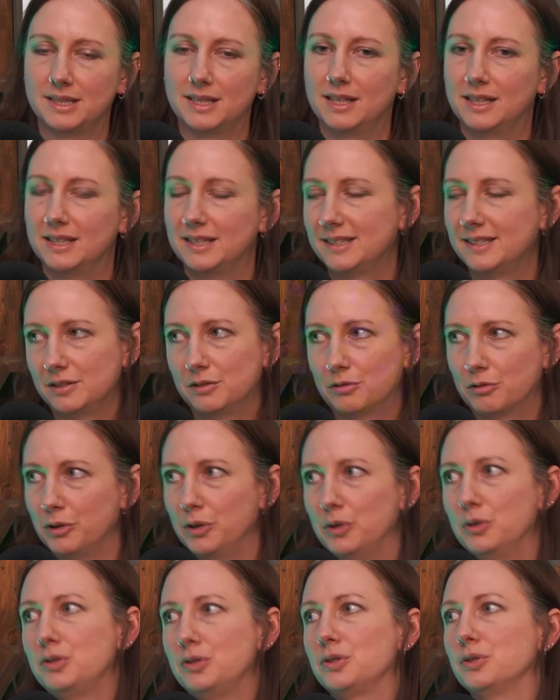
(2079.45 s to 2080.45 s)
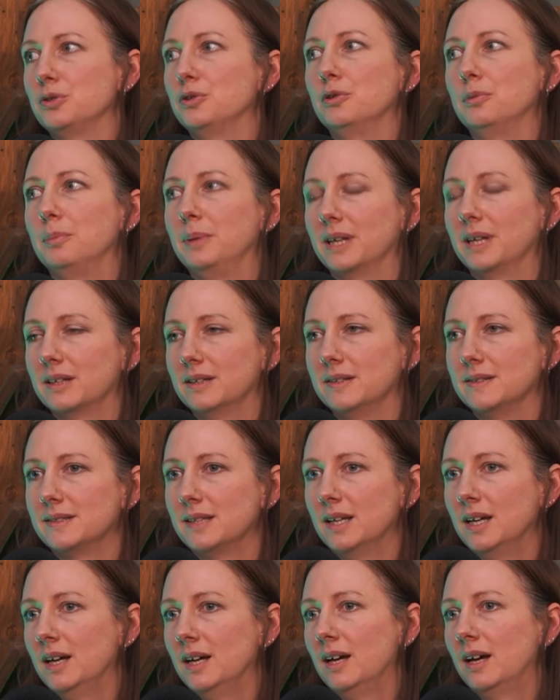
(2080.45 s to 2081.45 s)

is crucial, because